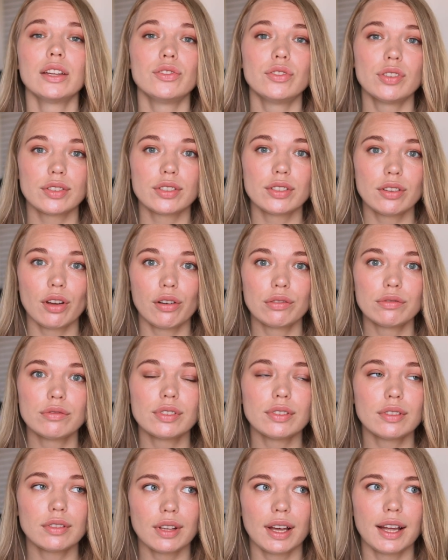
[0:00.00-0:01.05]
Just note
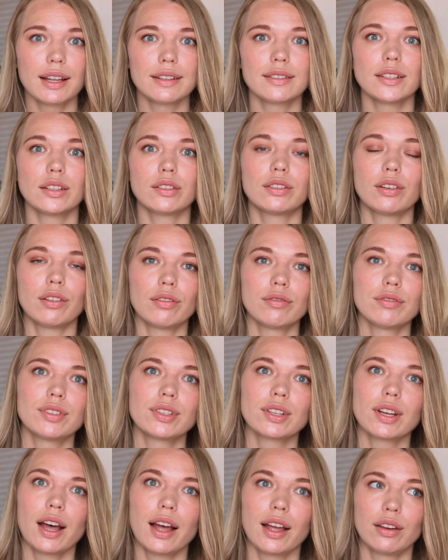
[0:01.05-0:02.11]
that
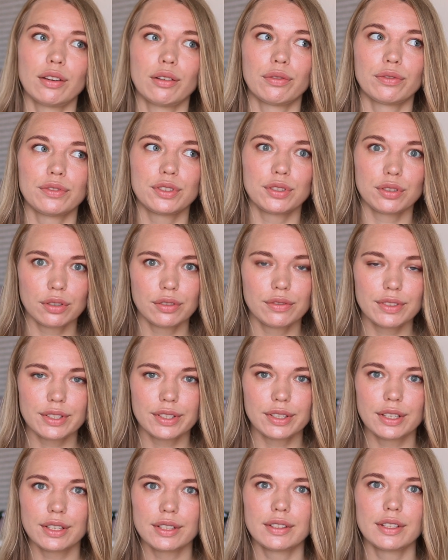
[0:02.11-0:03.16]
those kind of
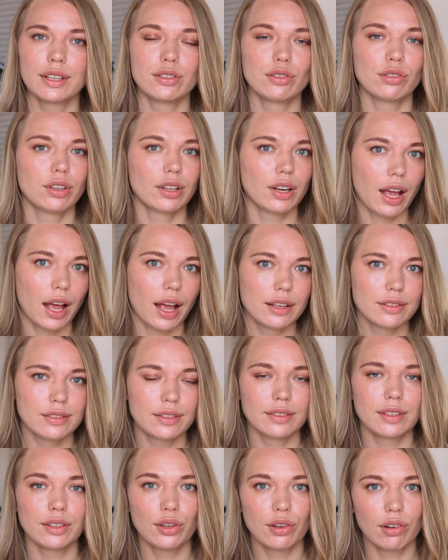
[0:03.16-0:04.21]
services that you can add
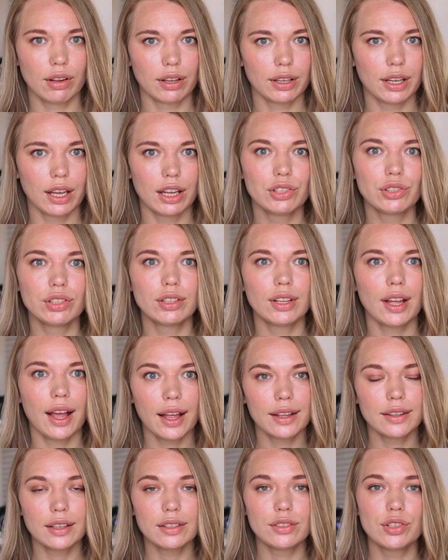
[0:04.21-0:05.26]
the geolocation
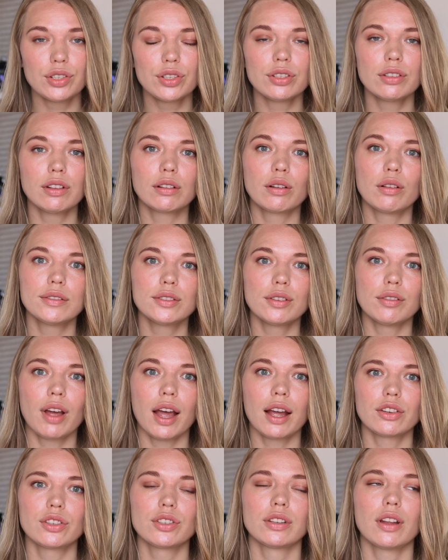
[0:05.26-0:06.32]
and additional call to
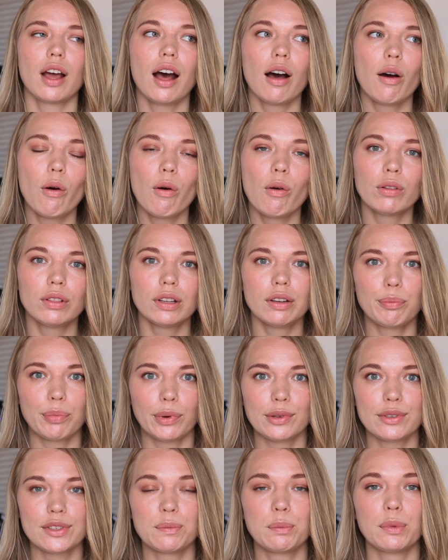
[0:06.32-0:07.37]
action are only
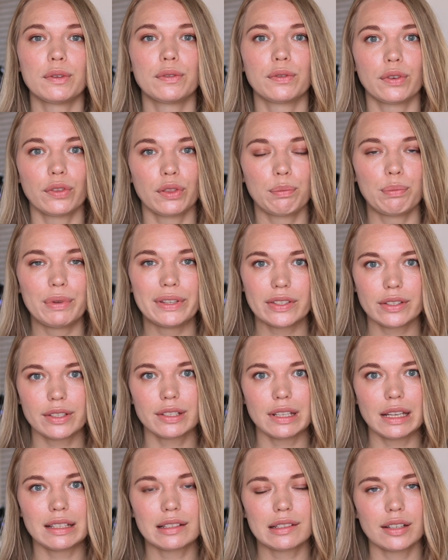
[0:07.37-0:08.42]
possible for the
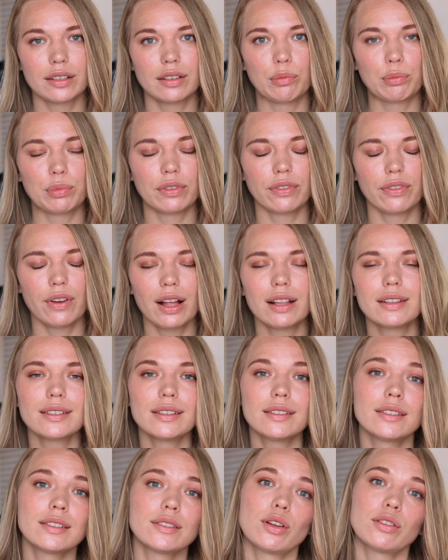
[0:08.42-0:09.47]
business Instagram profiles.
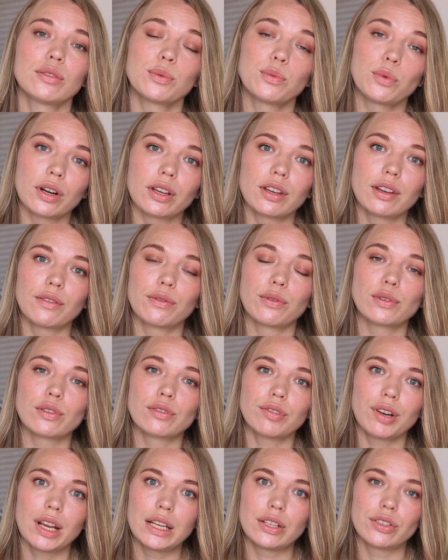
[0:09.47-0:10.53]
It's not working for
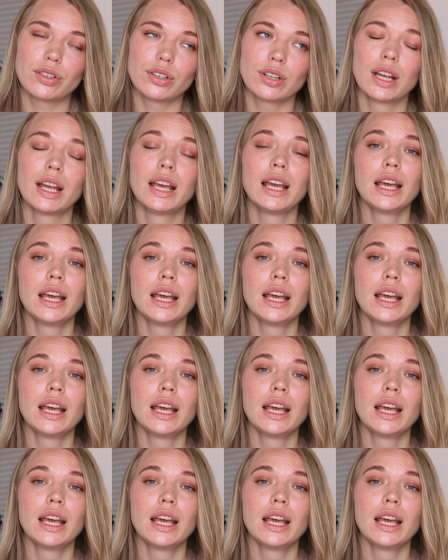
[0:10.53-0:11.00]
creator